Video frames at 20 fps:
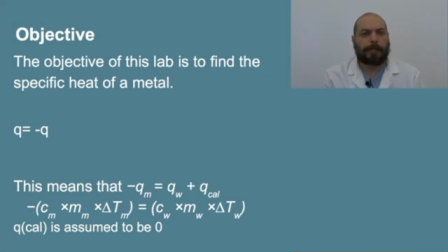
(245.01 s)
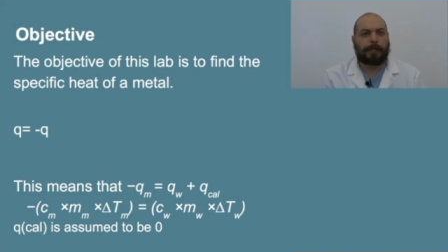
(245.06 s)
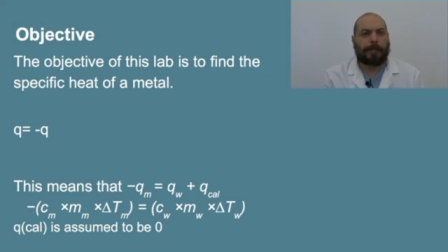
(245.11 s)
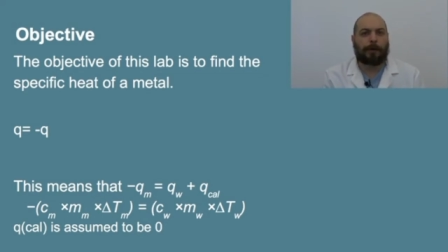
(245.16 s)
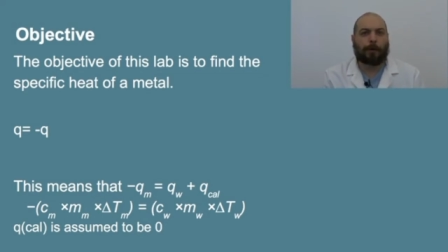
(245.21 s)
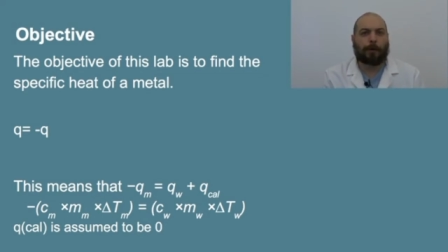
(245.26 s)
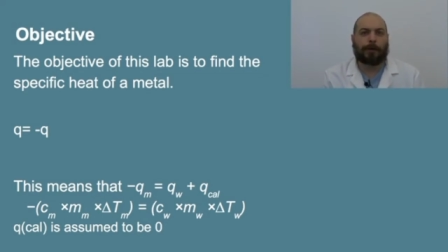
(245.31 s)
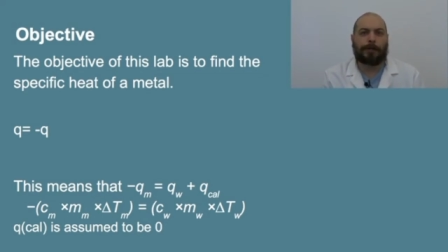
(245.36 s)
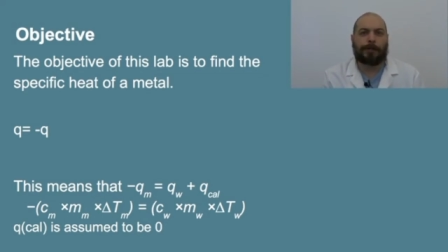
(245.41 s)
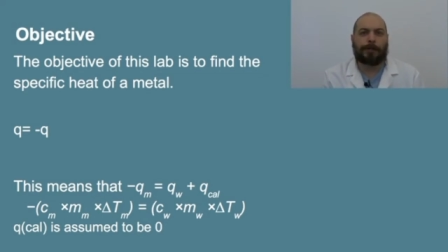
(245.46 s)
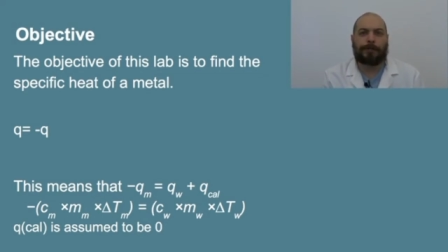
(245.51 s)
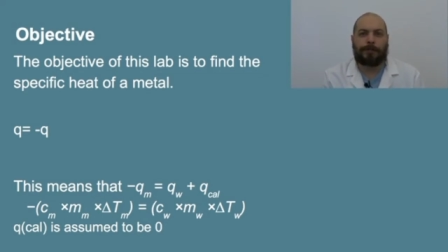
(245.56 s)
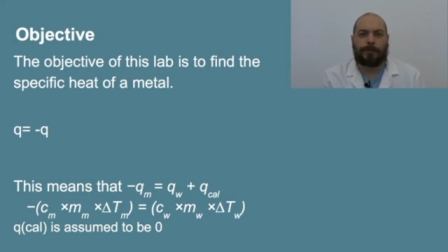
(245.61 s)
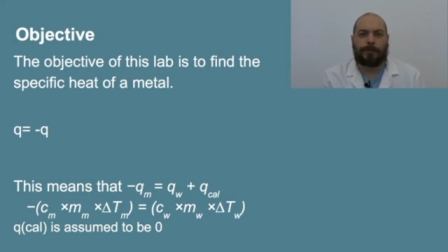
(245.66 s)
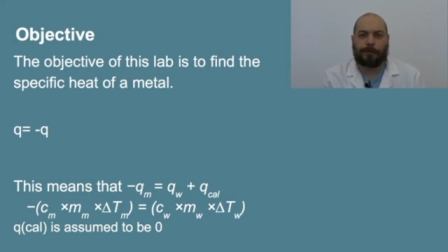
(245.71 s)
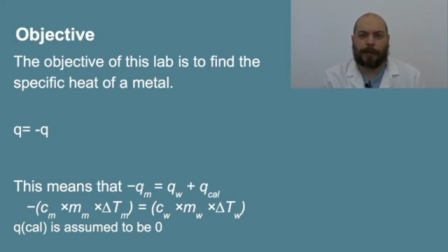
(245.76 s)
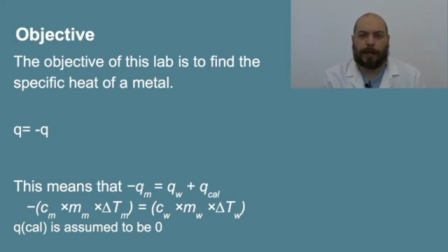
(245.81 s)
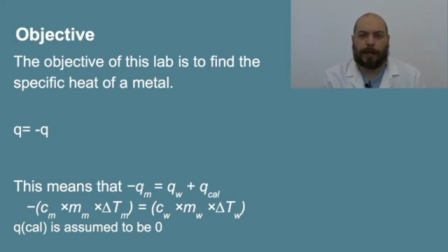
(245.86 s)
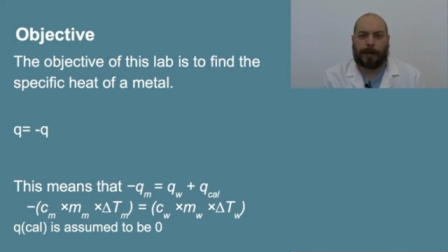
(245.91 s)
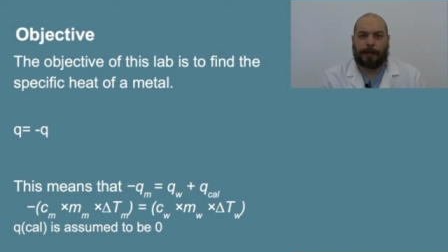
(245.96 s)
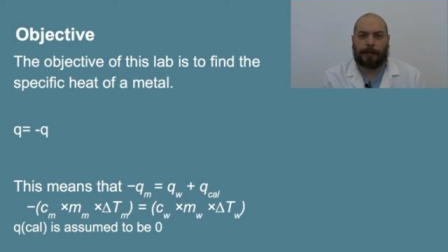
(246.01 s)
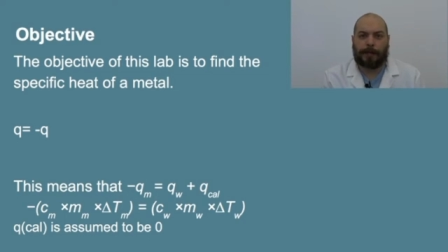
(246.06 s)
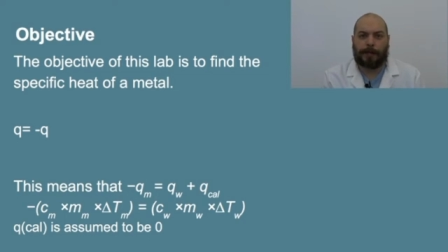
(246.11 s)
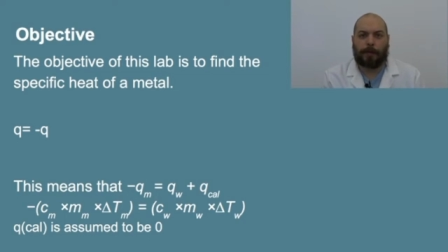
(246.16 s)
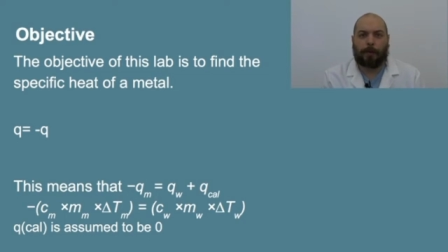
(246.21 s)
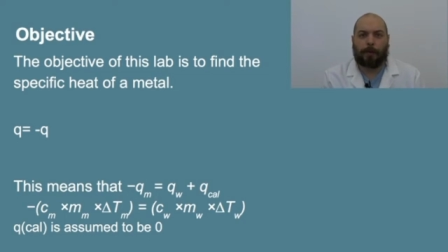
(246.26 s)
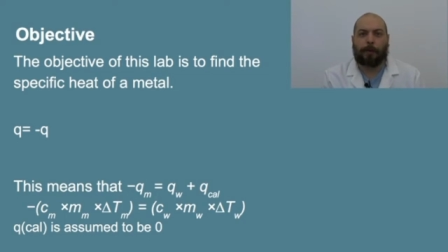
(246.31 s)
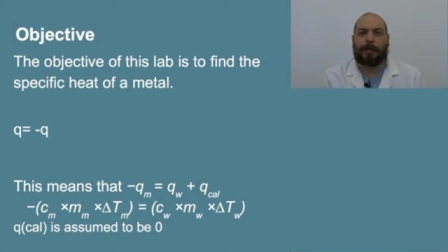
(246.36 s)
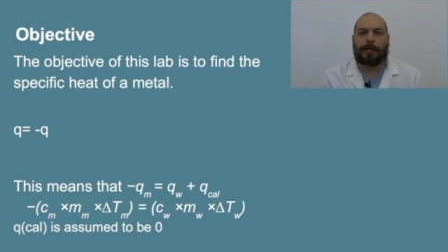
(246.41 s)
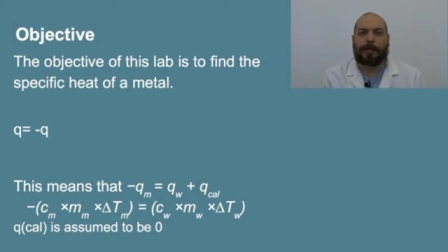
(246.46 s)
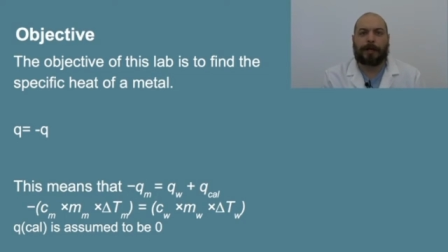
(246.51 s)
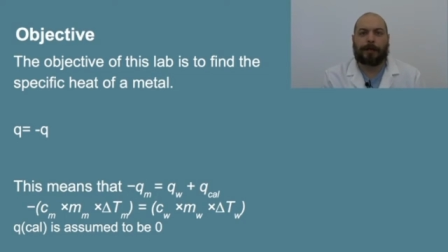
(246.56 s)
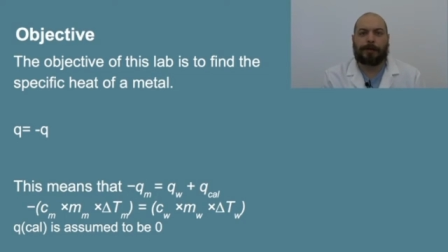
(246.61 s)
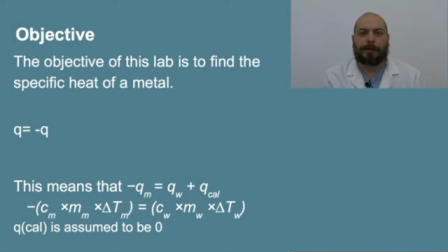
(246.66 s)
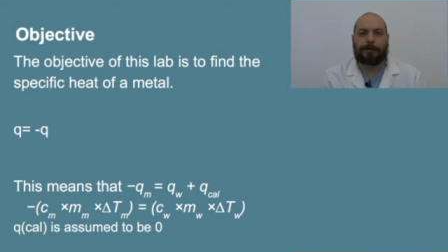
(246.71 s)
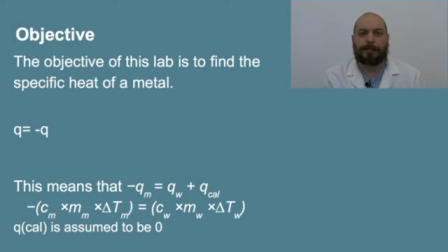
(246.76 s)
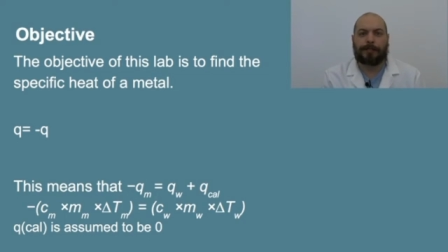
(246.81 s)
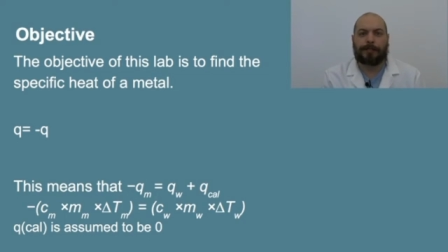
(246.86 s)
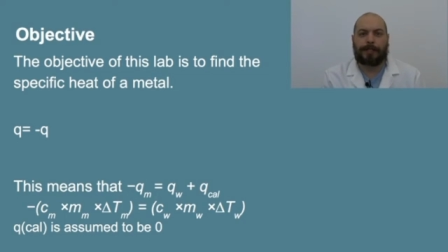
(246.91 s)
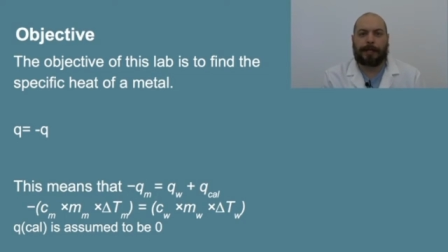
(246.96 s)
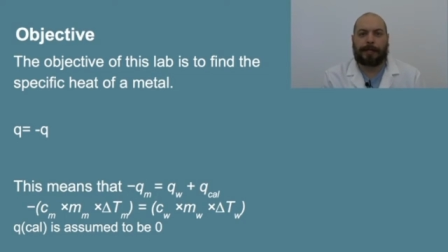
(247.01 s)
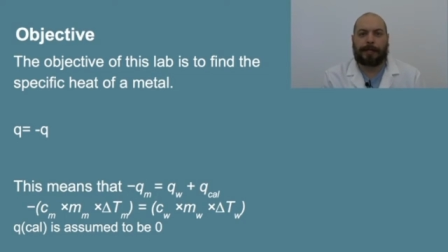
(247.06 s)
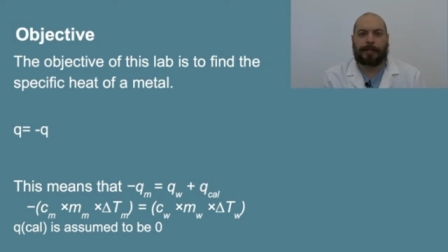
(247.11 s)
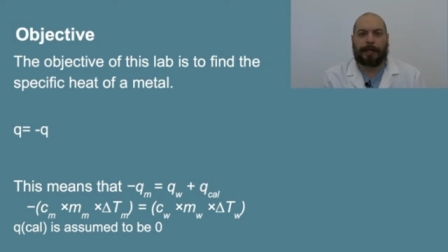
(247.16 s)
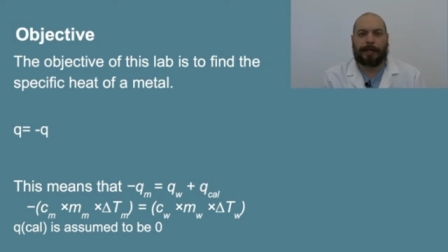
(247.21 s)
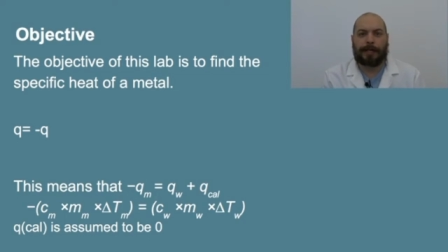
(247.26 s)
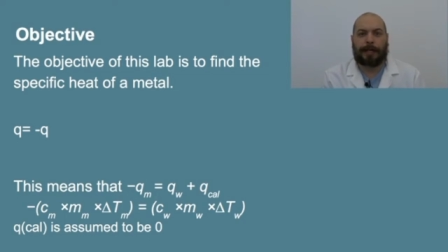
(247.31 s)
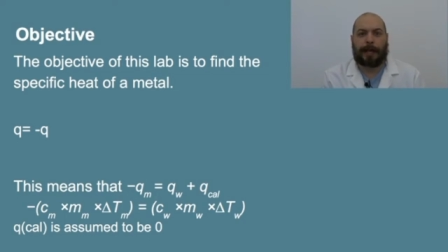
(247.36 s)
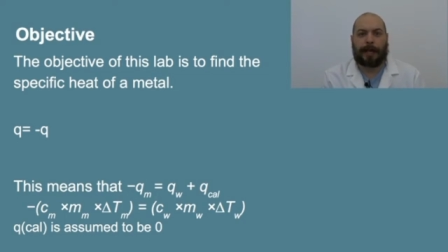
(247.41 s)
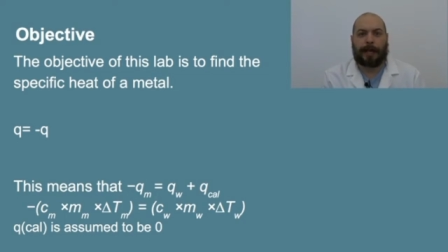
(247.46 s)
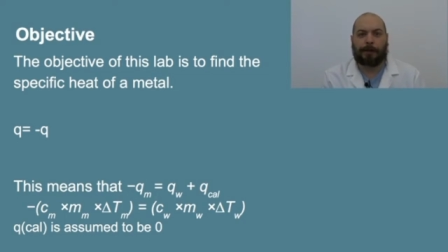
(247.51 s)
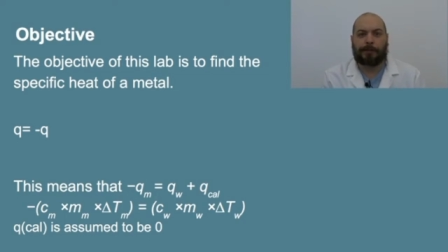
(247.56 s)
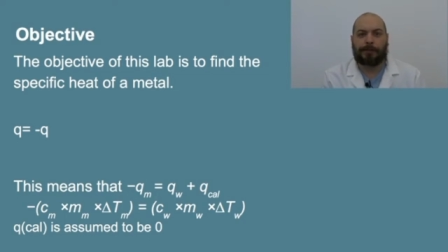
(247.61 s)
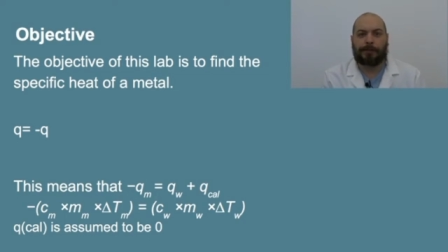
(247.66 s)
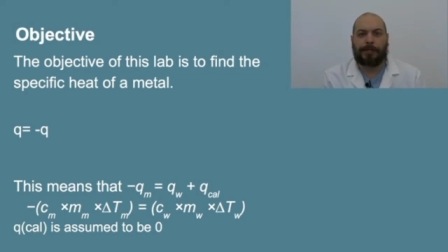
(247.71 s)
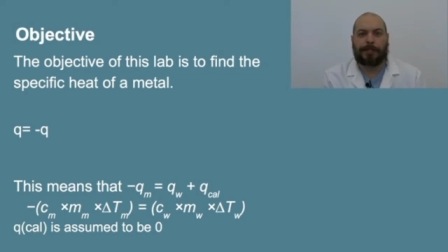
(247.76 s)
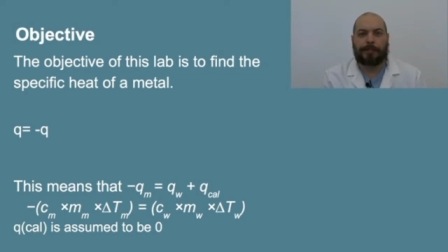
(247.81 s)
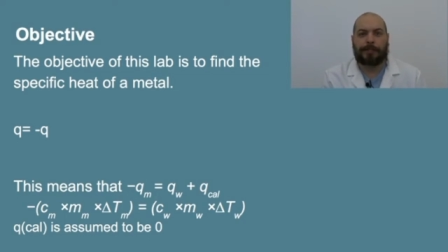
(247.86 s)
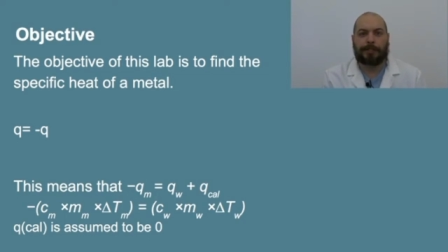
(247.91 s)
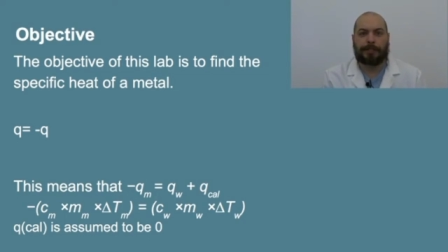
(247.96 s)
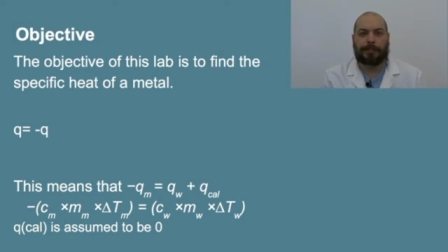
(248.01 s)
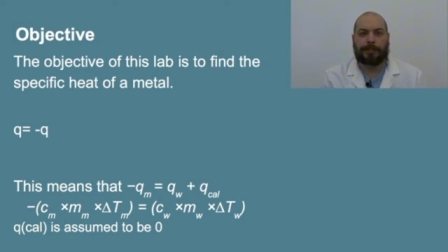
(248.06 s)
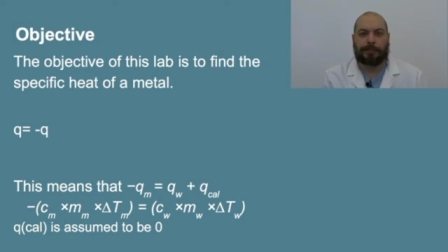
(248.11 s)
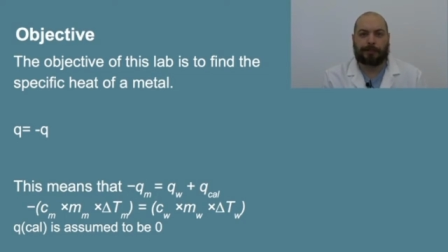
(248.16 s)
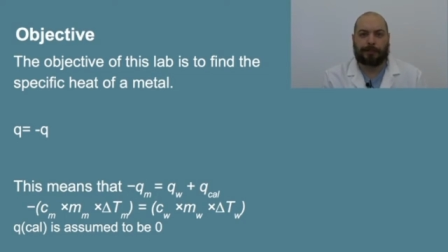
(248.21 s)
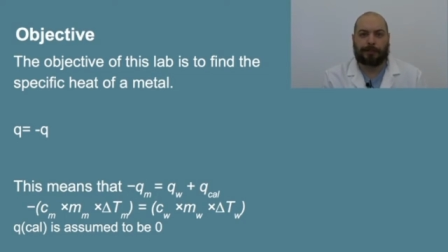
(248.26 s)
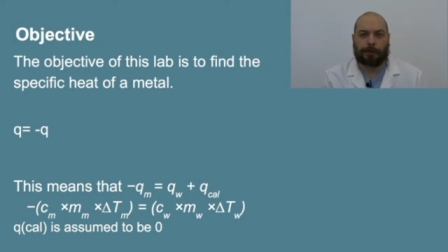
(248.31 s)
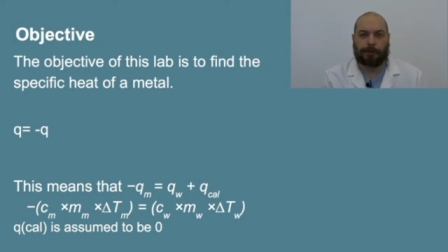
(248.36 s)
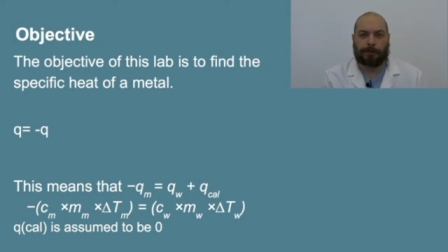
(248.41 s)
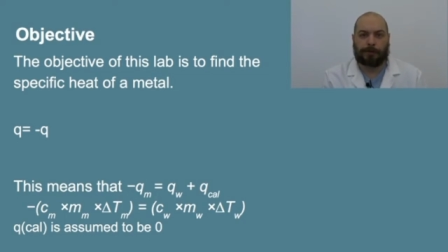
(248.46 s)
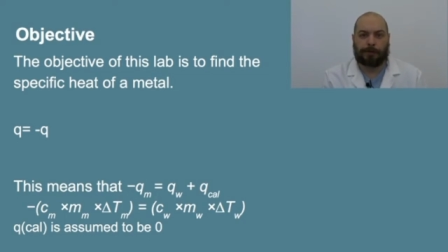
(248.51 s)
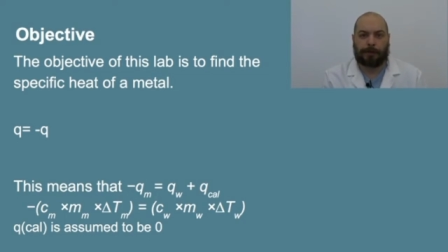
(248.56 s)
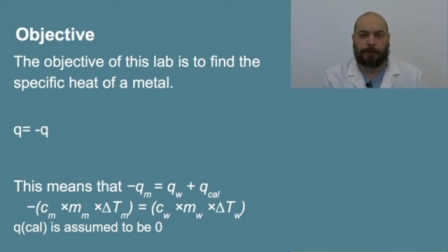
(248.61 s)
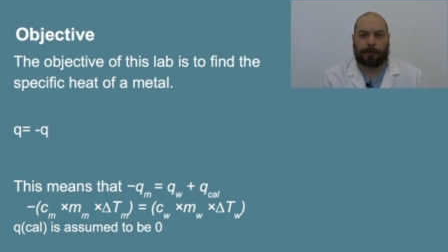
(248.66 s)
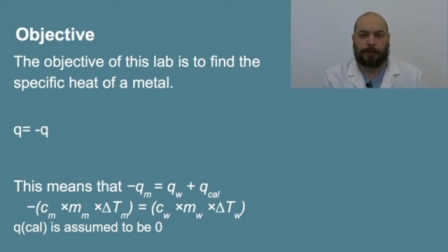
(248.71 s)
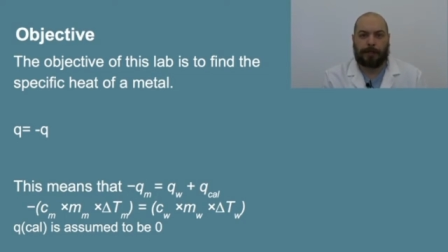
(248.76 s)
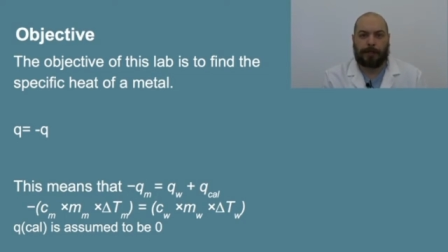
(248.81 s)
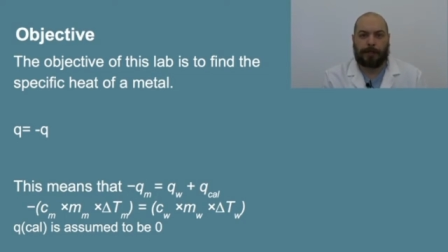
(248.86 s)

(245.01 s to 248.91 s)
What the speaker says: In order to do that, we need to understand that energy is conserved.